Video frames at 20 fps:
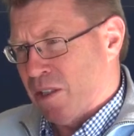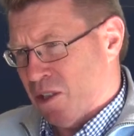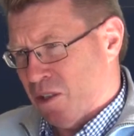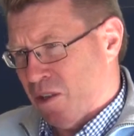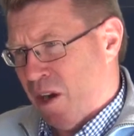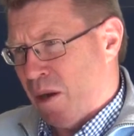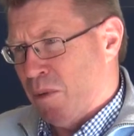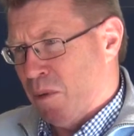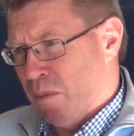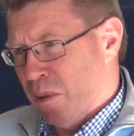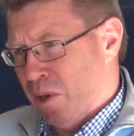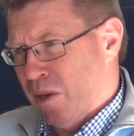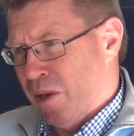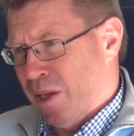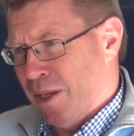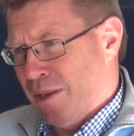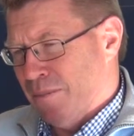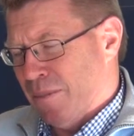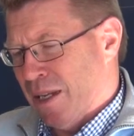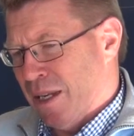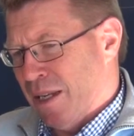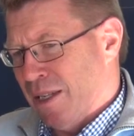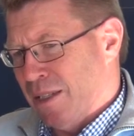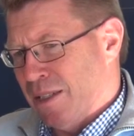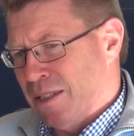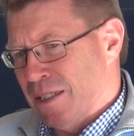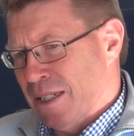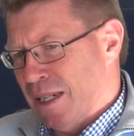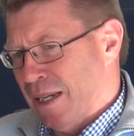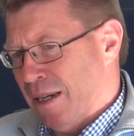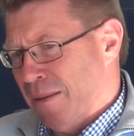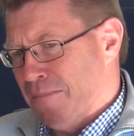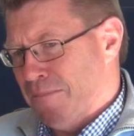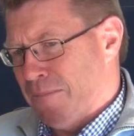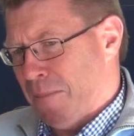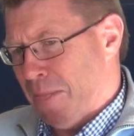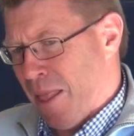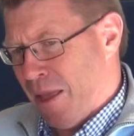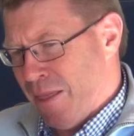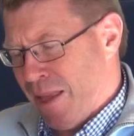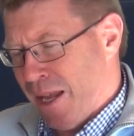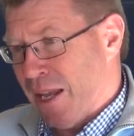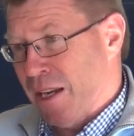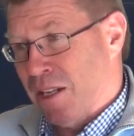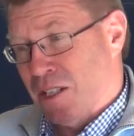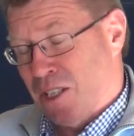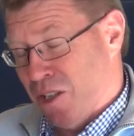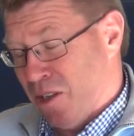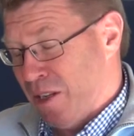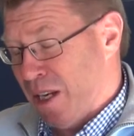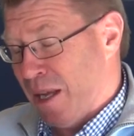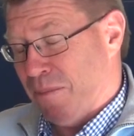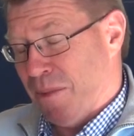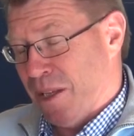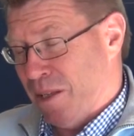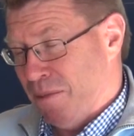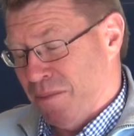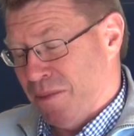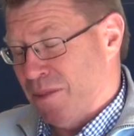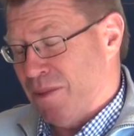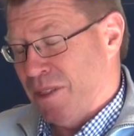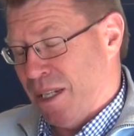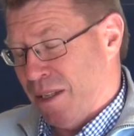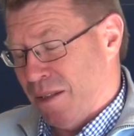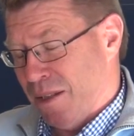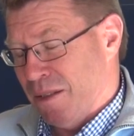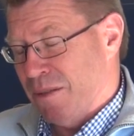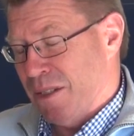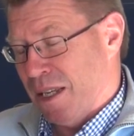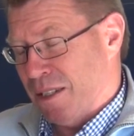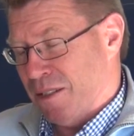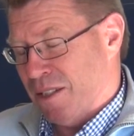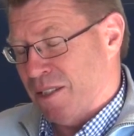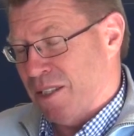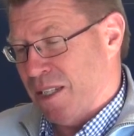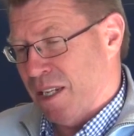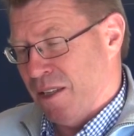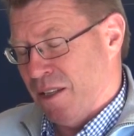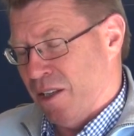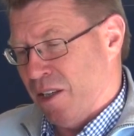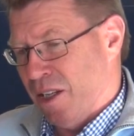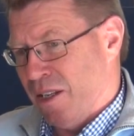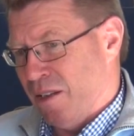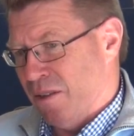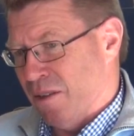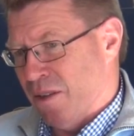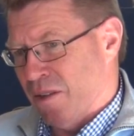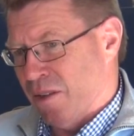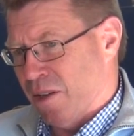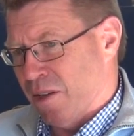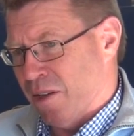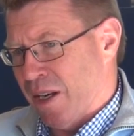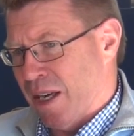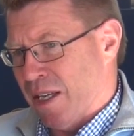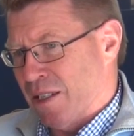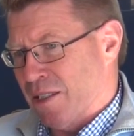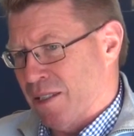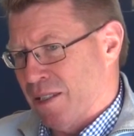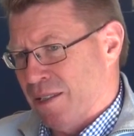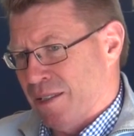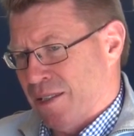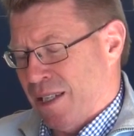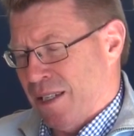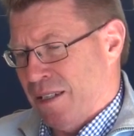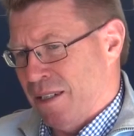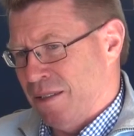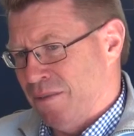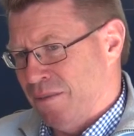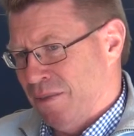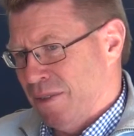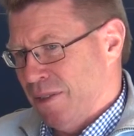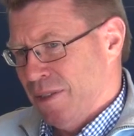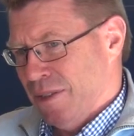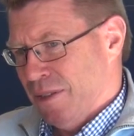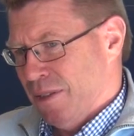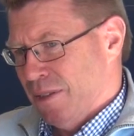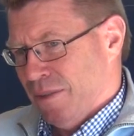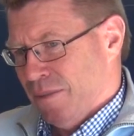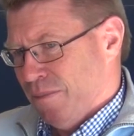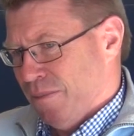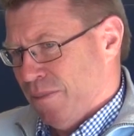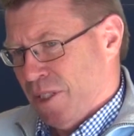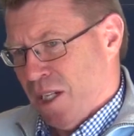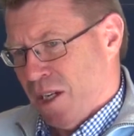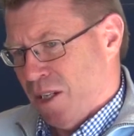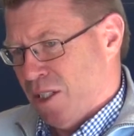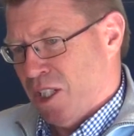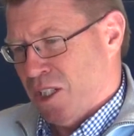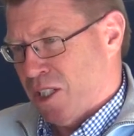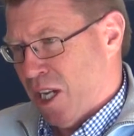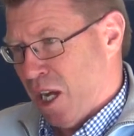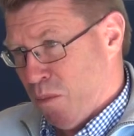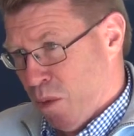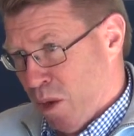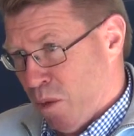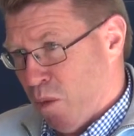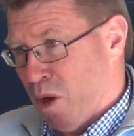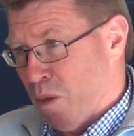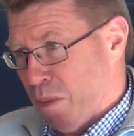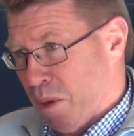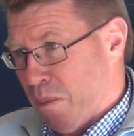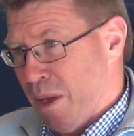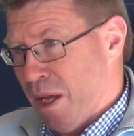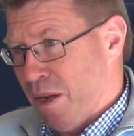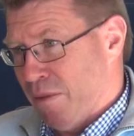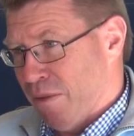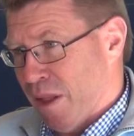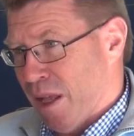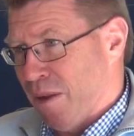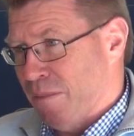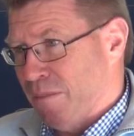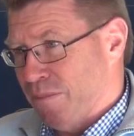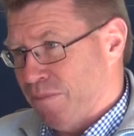scrum will be, and they're going to turn up as I said, the heat on us, and I just hope we're well prepared for that.